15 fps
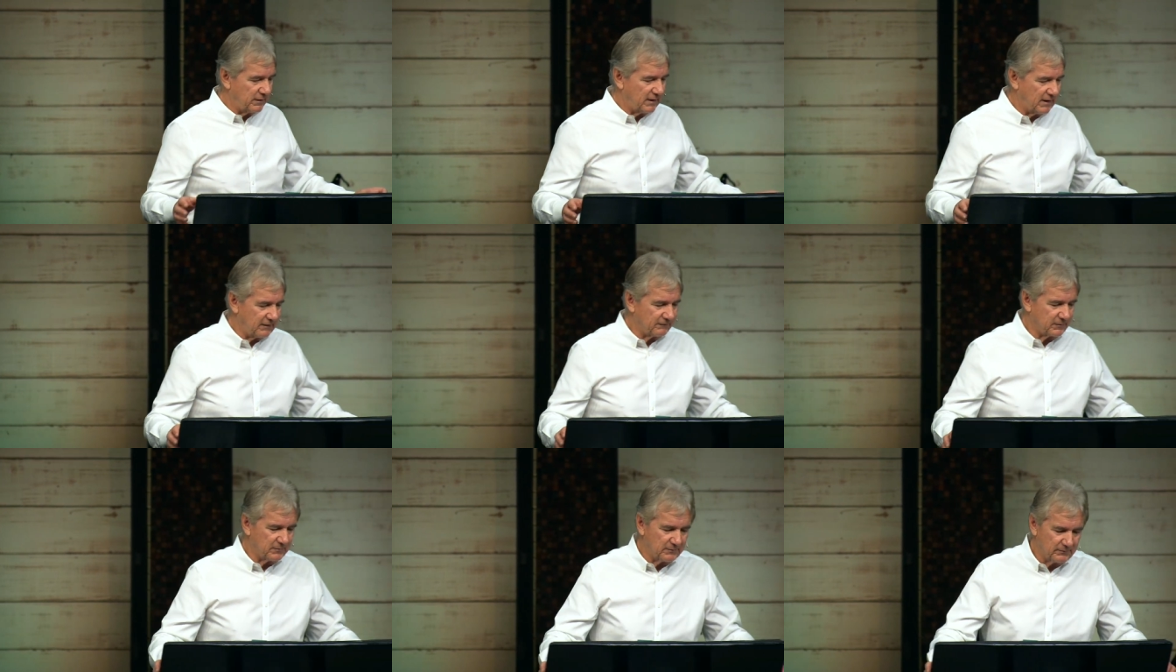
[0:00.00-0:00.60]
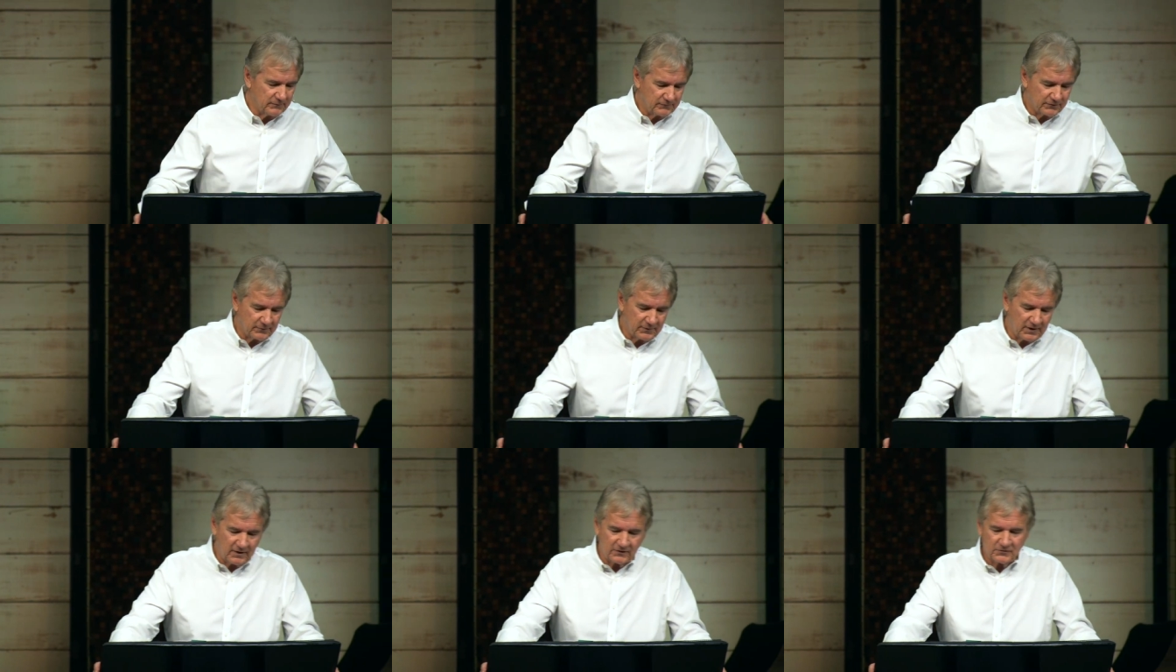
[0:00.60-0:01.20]
one night from,
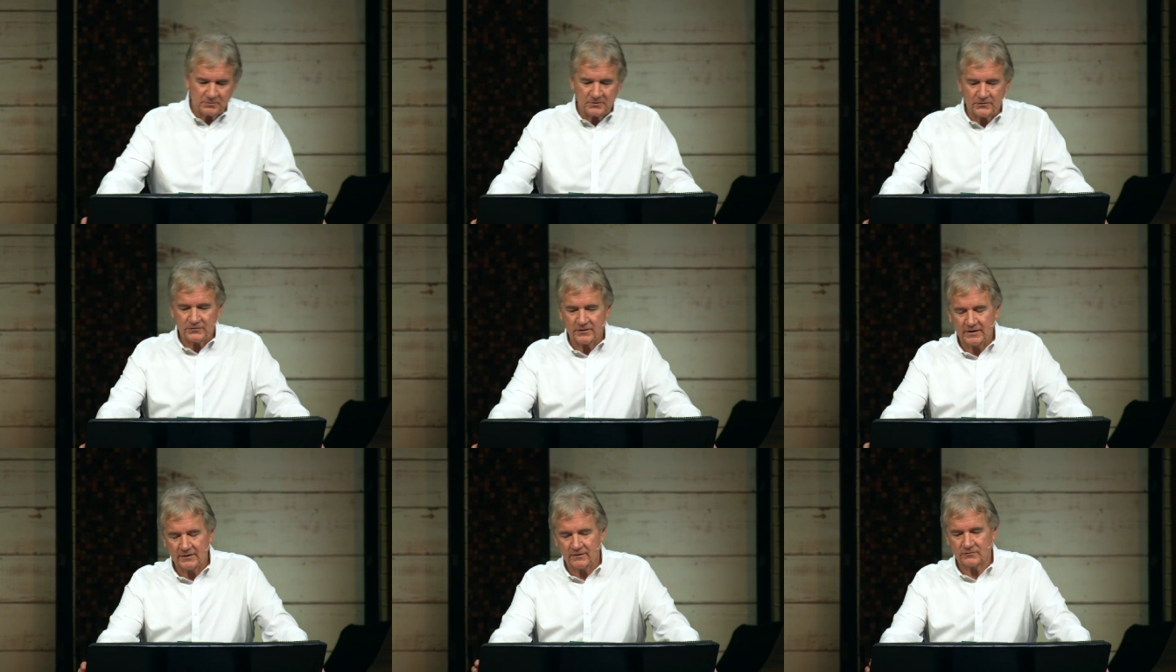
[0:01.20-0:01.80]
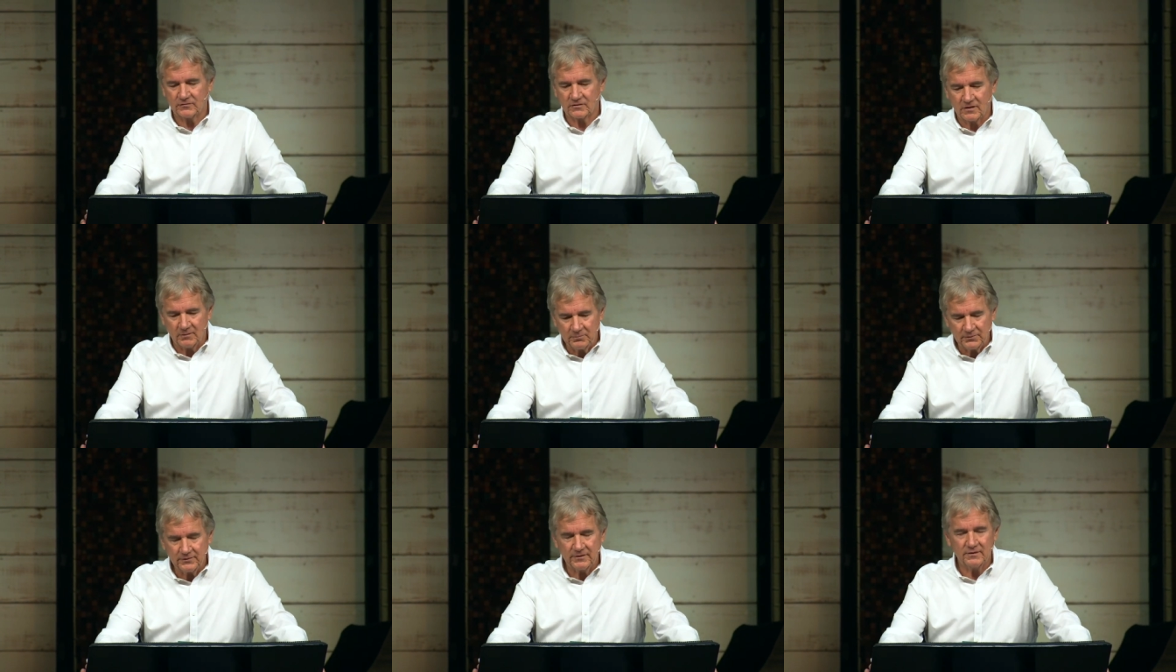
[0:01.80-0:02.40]
from the hospital Say, there's a
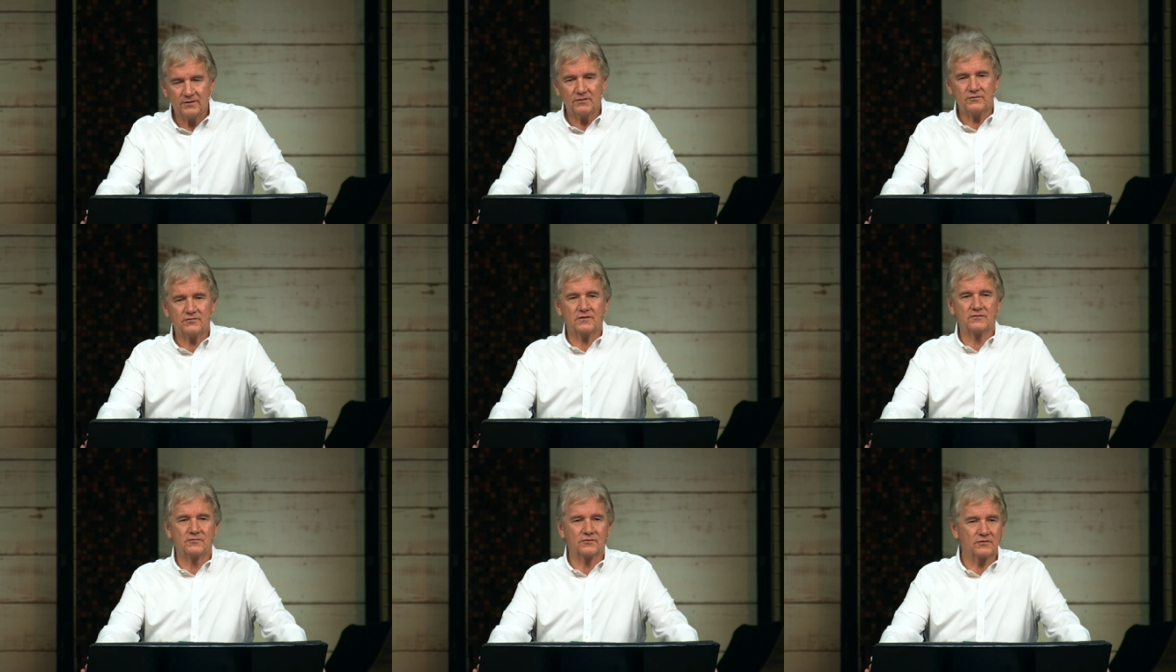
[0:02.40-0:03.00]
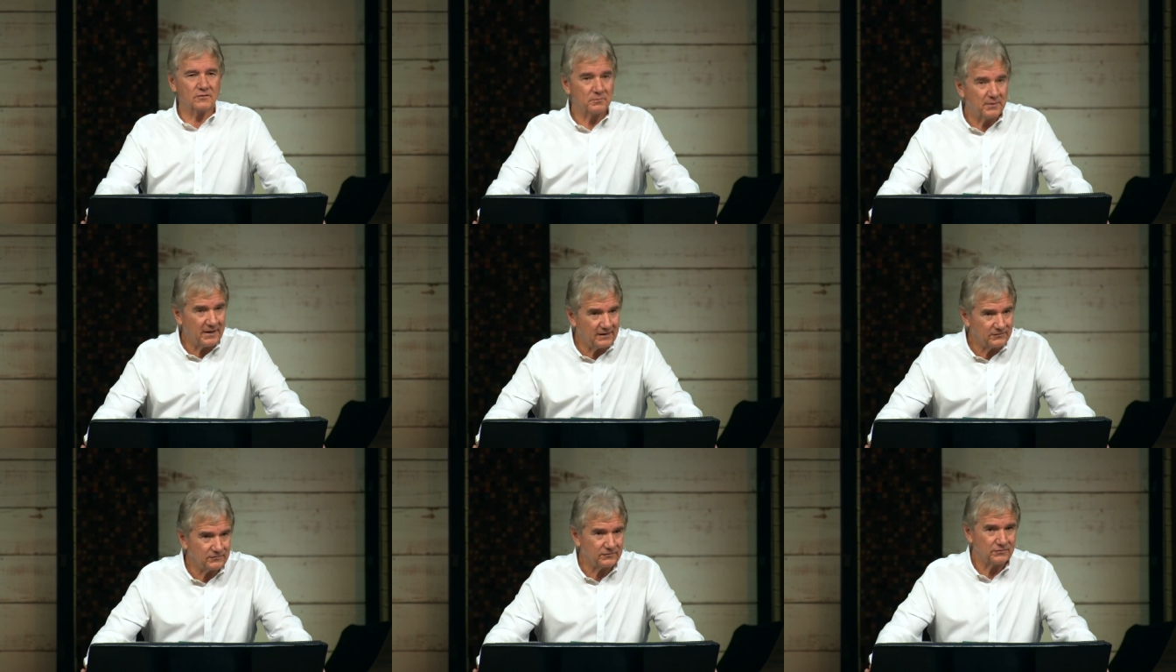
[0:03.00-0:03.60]
couple here, says you're their
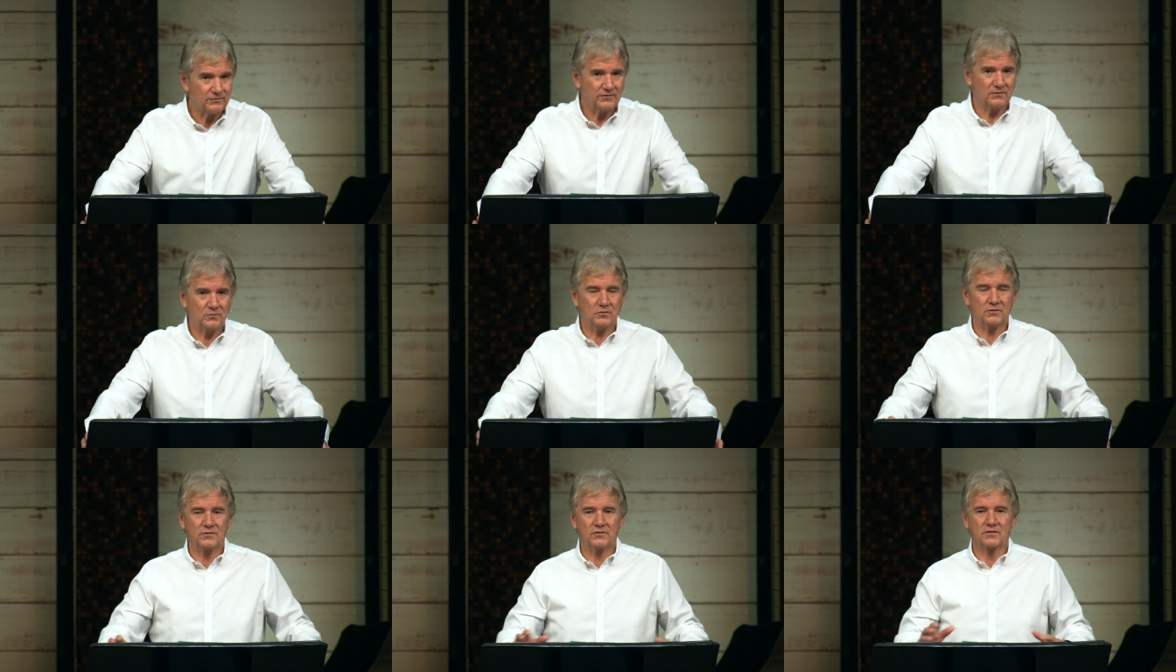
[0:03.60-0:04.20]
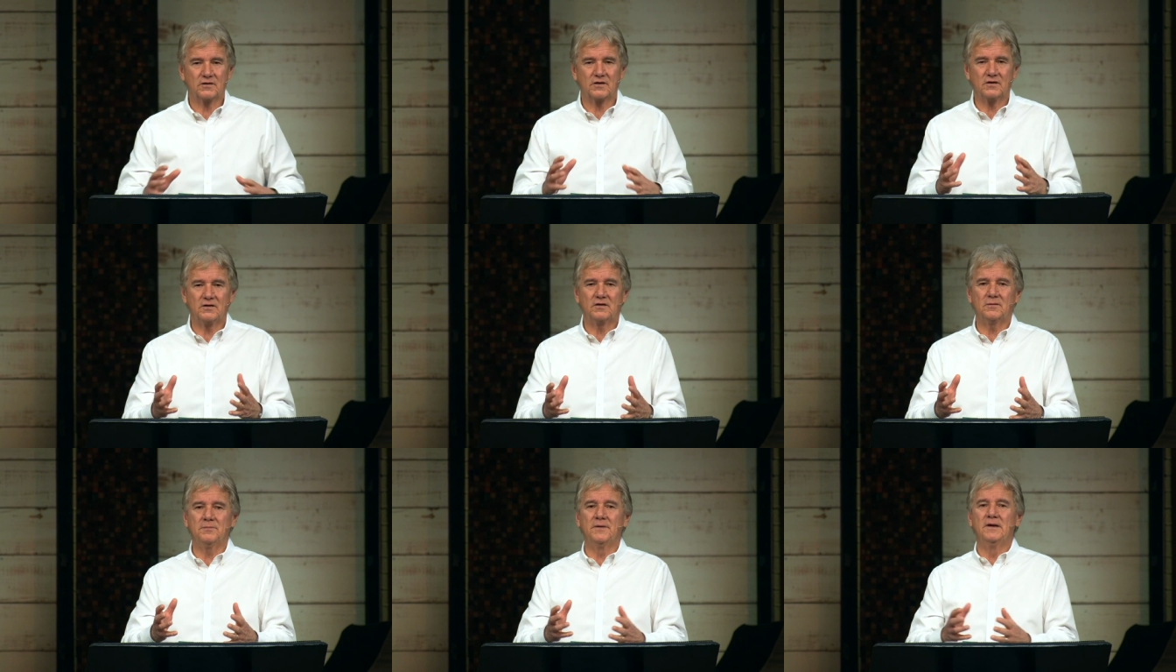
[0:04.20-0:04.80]
pastor, they want you to
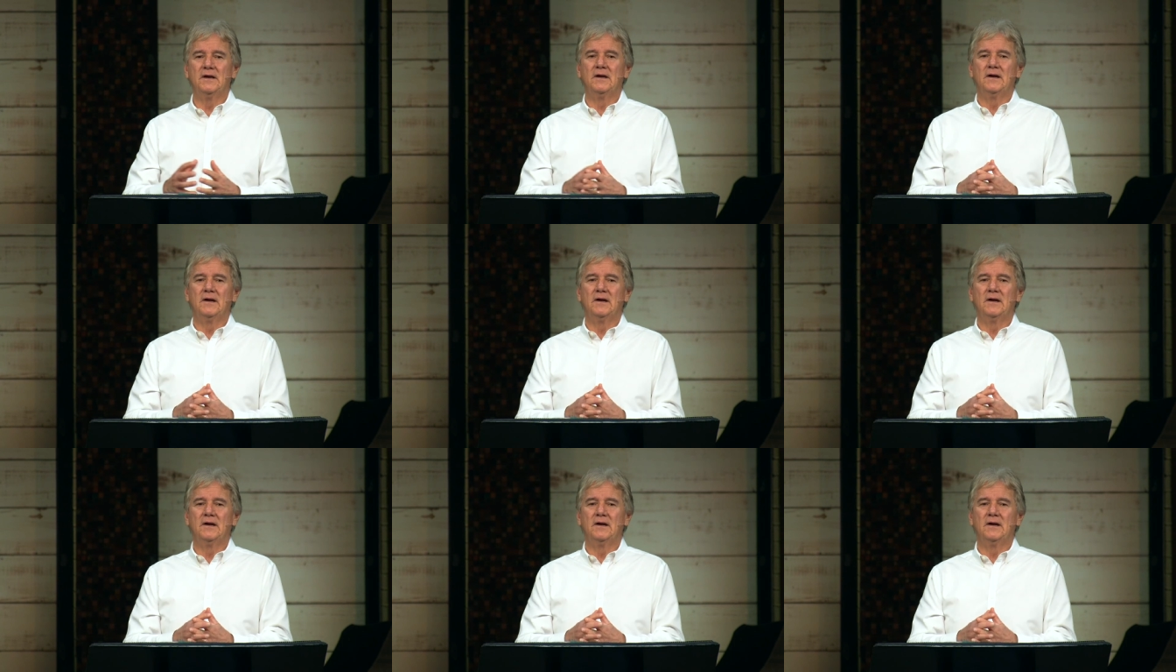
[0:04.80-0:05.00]
come.